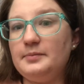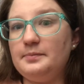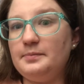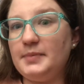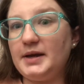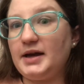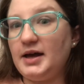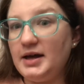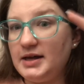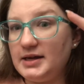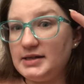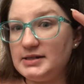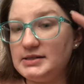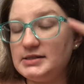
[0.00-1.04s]

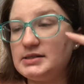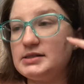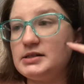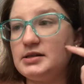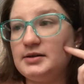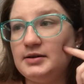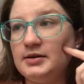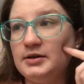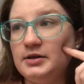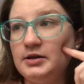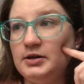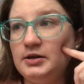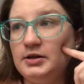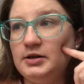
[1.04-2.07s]
because
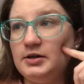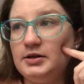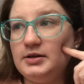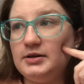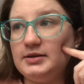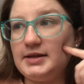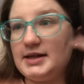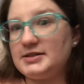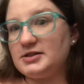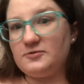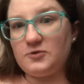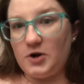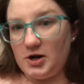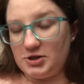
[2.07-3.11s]
that's a
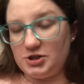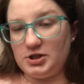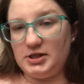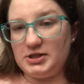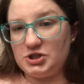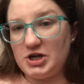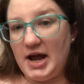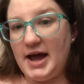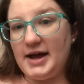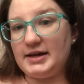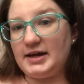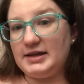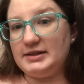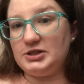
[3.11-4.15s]
fraudulent
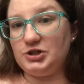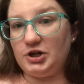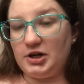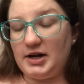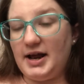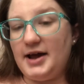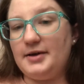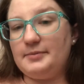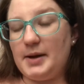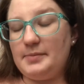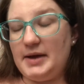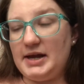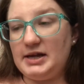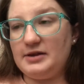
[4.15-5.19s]
check, and then you're going to have my
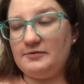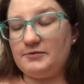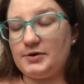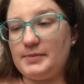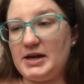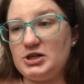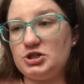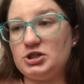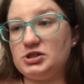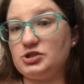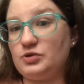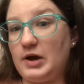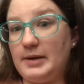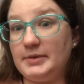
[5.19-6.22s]
bank information,
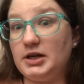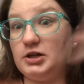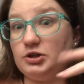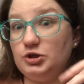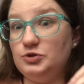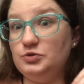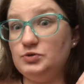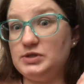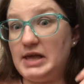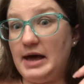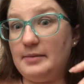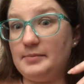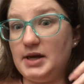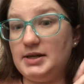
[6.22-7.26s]
so I'm going to lose
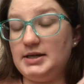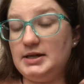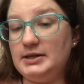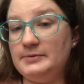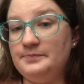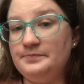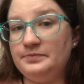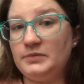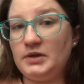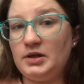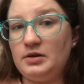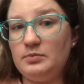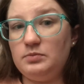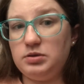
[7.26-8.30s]
that money
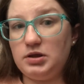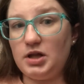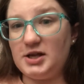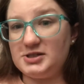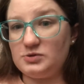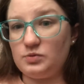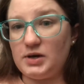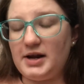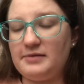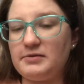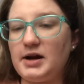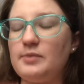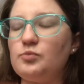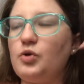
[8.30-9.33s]
plus
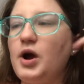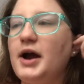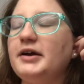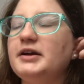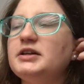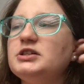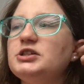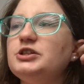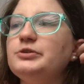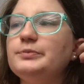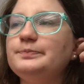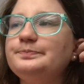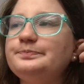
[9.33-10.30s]
whatever I'm wiring to you.